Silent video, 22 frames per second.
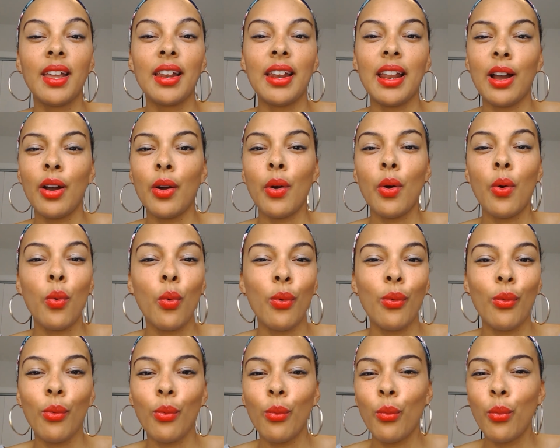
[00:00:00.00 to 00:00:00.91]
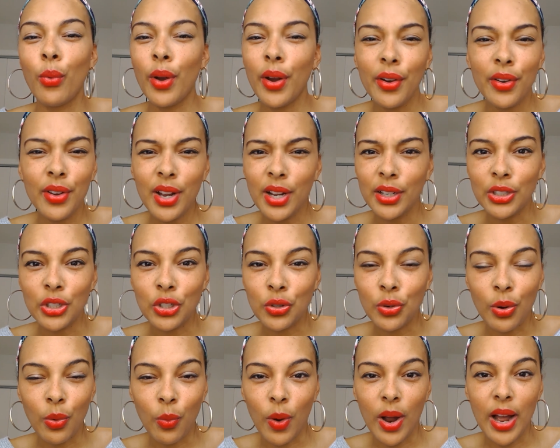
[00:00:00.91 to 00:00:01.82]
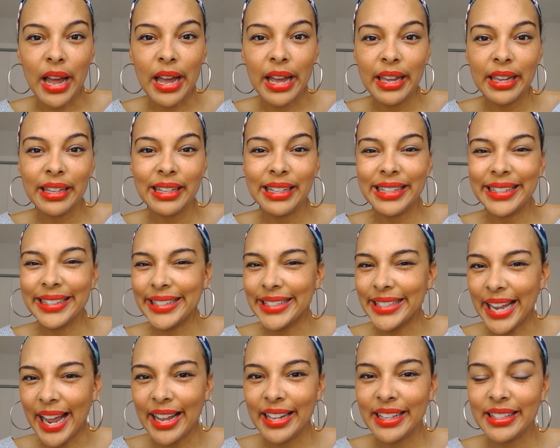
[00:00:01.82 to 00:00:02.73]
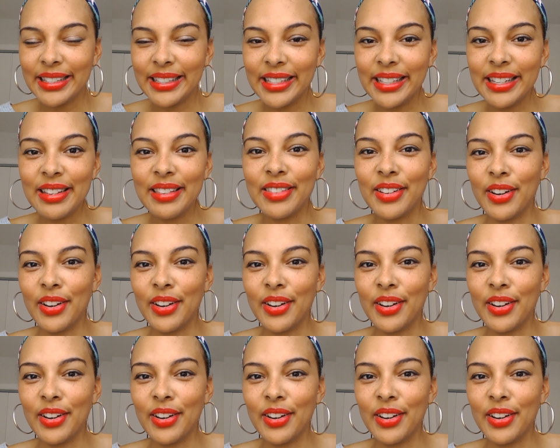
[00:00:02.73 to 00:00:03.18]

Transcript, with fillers: Now, we're not sure why exactly